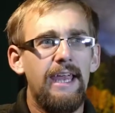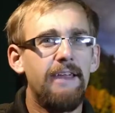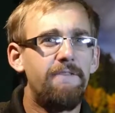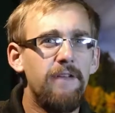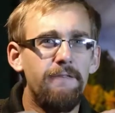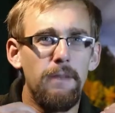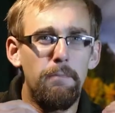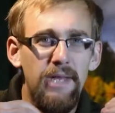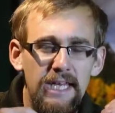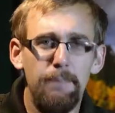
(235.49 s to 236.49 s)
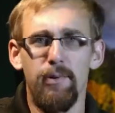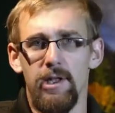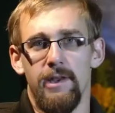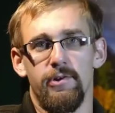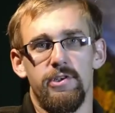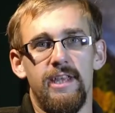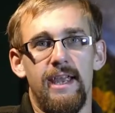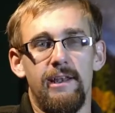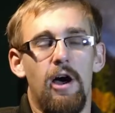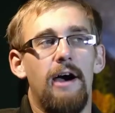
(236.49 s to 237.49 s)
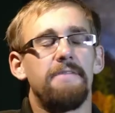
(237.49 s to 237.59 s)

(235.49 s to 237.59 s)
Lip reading: if the people understand law,